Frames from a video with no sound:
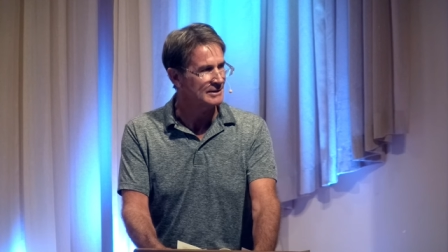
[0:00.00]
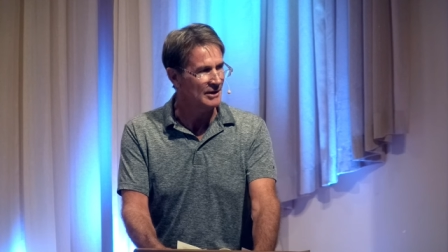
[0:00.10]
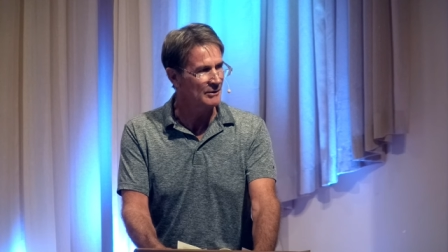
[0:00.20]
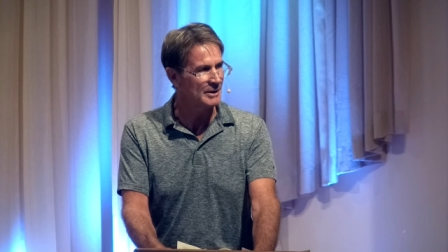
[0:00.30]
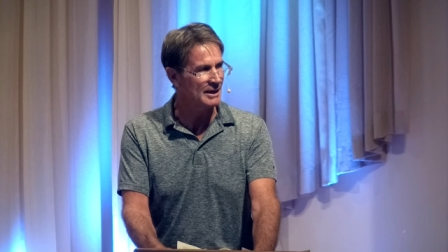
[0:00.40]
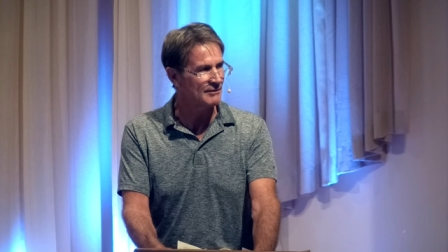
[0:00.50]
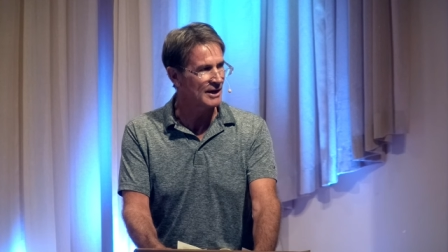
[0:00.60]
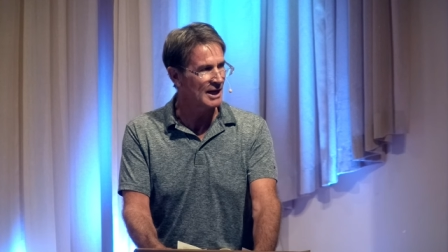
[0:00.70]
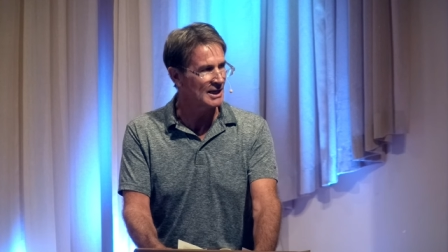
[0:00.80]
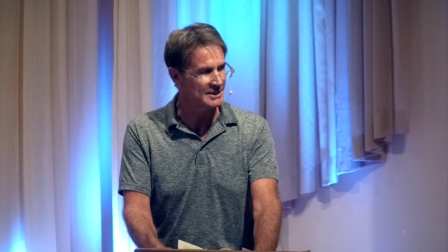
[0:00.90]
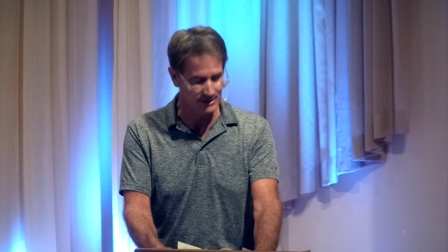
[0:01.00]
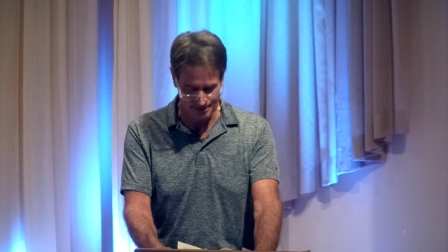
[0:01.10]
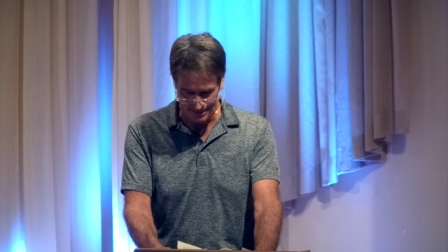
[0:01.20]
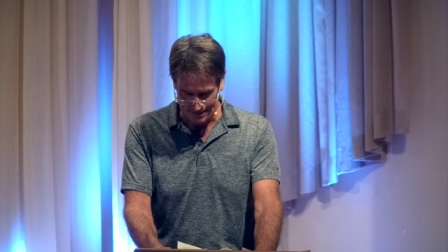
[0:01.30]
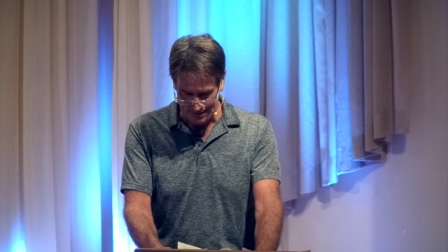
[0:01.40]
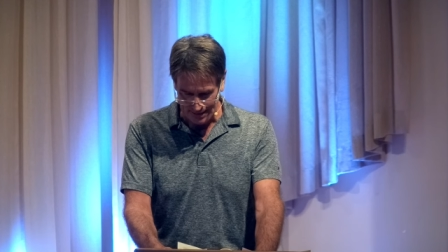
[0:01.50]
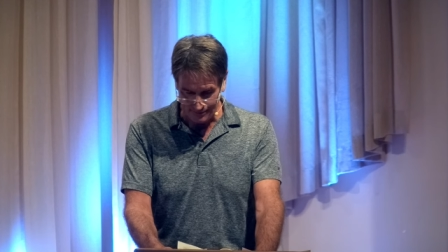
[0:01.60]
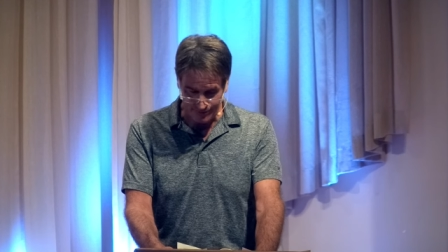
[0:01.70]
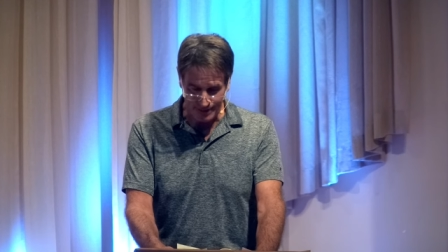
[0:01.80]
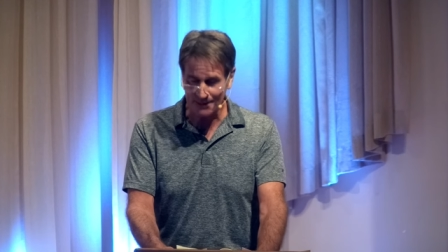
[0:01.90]
No one ever has.
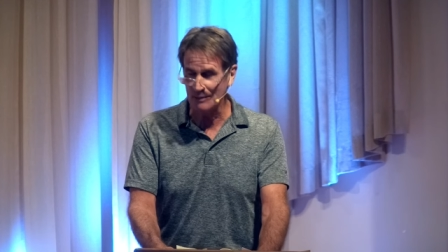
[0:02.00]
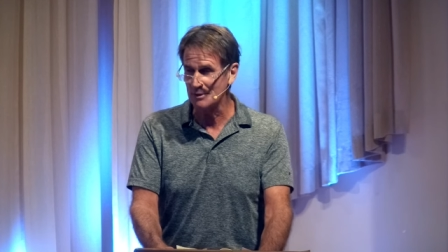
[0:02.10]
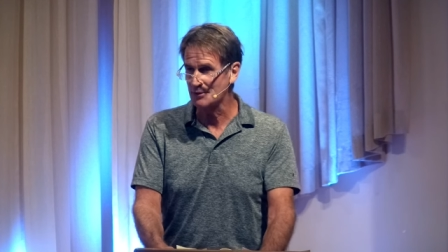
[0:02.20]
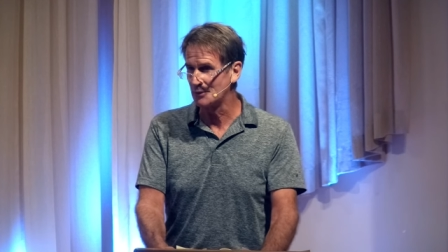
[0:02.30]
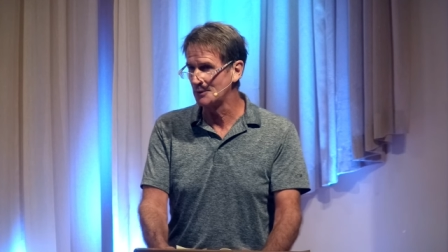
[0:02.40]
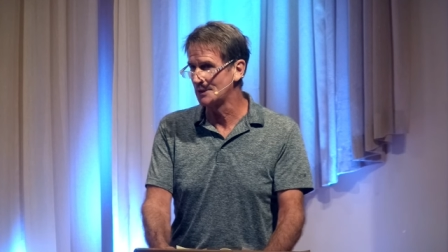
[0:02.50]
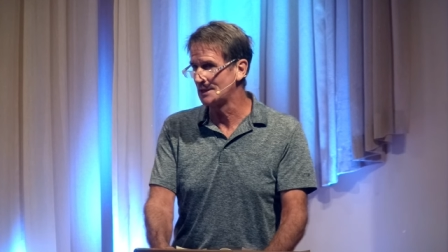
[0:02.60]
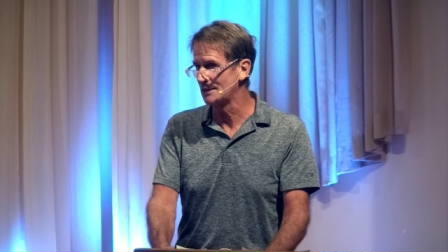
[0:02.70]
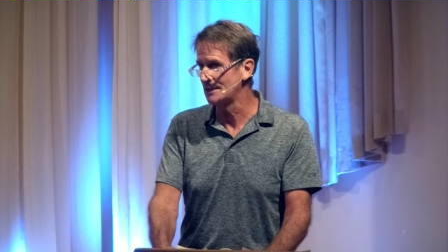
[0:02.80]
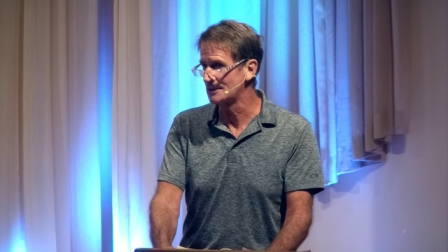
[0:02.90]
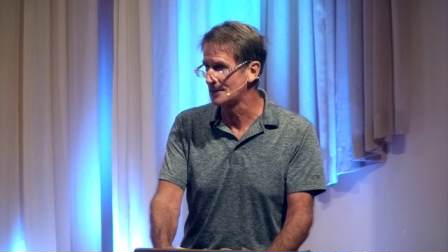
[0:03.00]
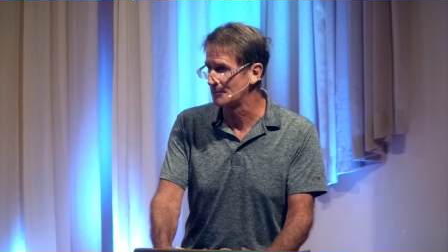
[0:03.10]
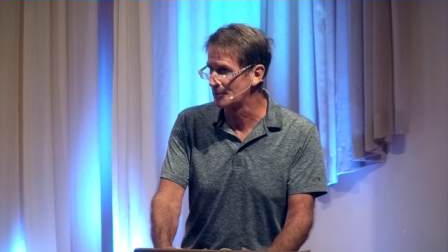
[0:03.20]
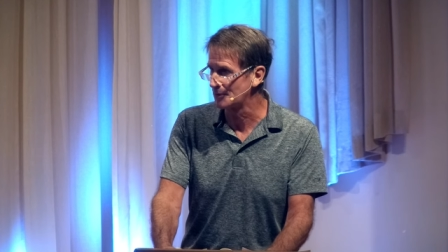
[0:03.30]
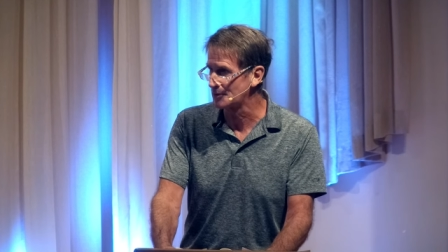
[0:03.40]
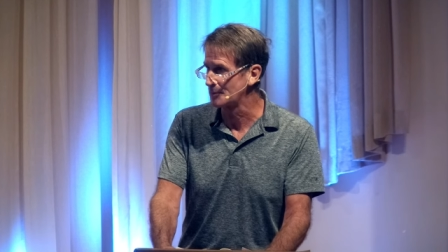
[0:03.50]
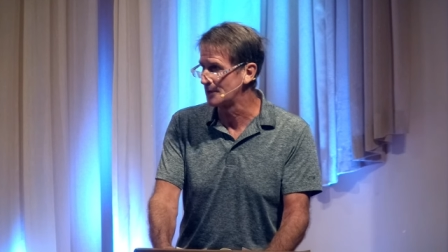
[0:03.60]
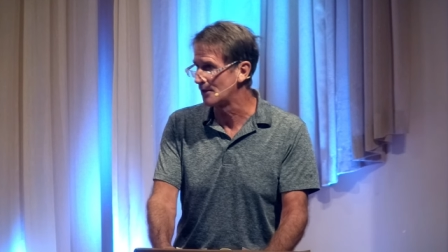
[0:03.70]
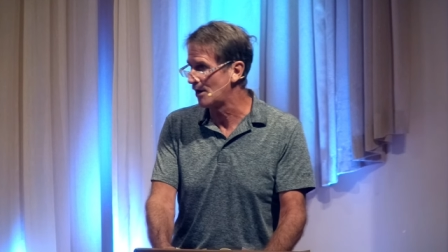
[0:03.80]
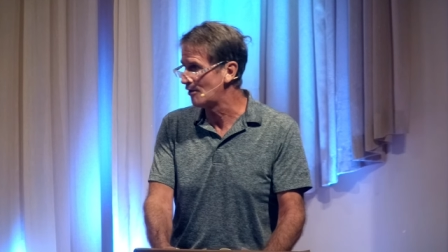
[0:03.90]
In fact, I was told in a leadership course, when
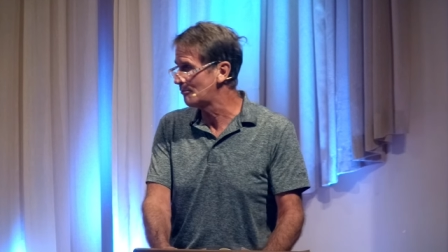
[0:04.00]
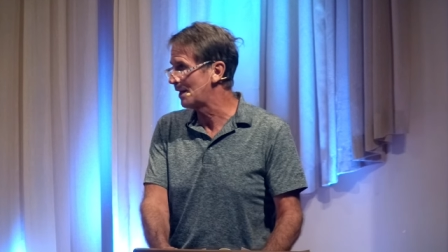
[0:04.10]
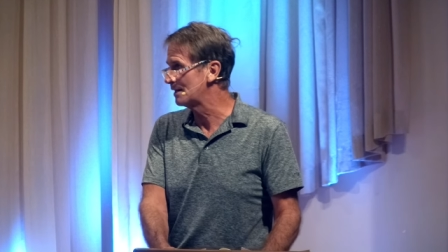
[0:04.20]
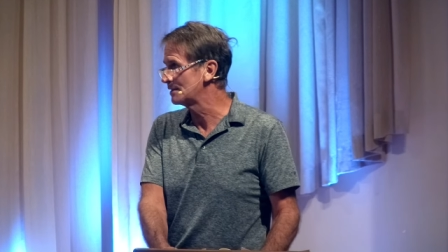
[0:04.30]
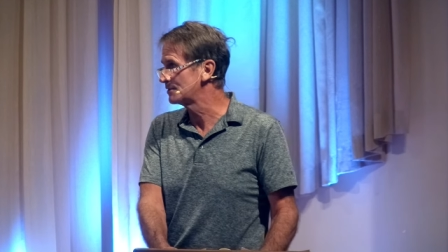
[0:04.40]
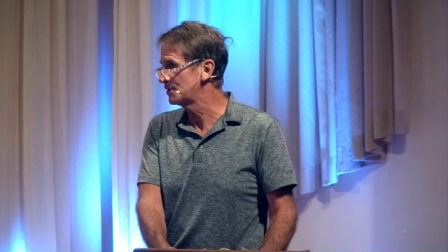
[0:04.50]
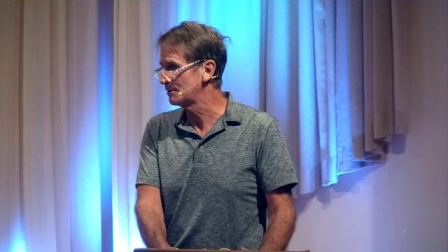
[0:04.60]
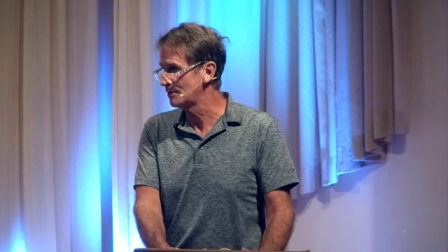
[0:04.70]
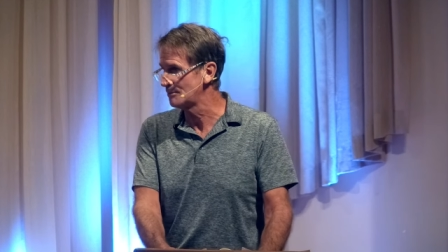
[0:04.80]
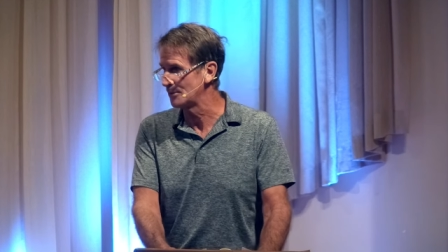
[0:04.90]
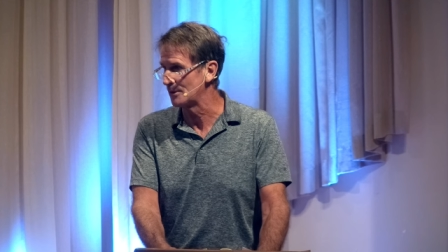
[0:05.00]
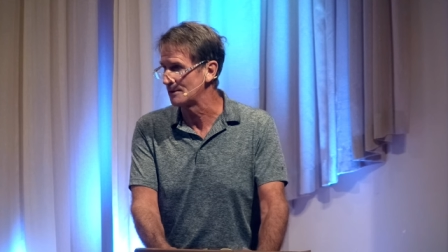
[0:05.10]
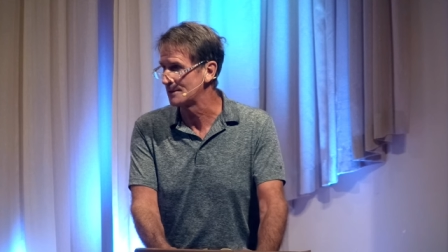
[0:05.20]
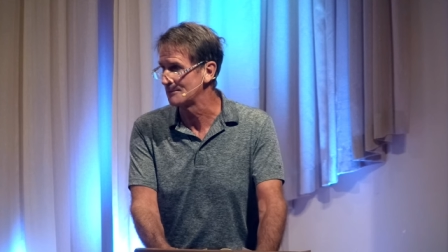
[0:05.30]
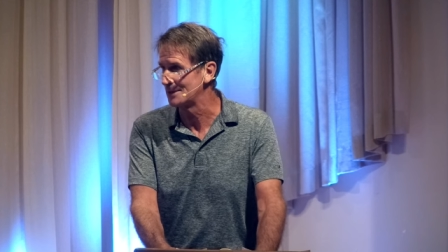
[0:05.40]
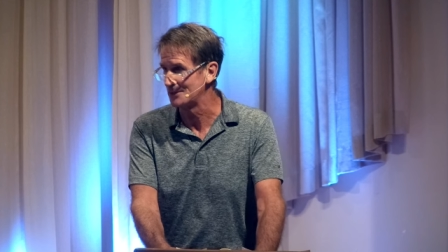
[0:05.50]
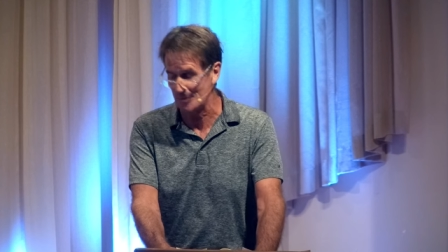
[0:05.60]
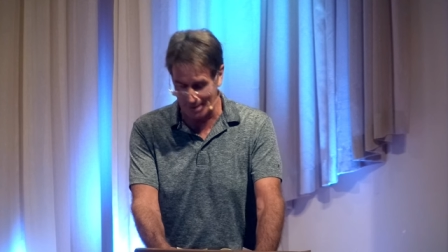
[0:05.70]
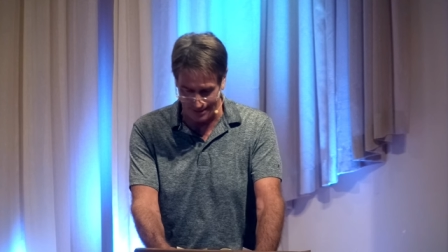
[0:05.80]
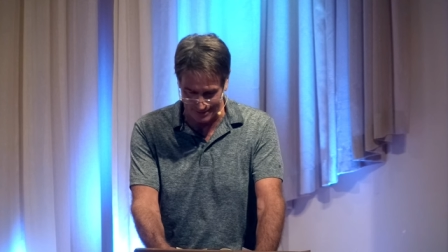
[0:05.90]
you're off balance, you learn more than when you're
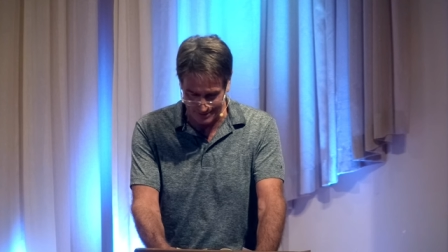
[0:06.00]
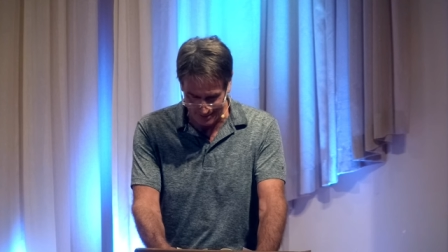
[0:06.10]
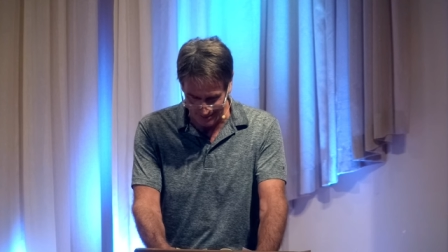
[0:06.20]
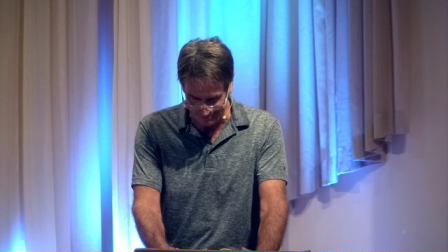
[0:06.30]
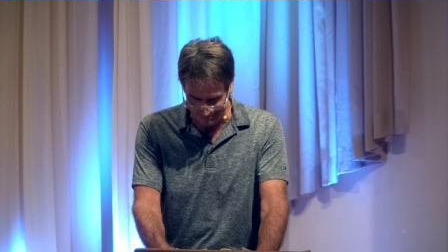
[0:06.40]
balanced.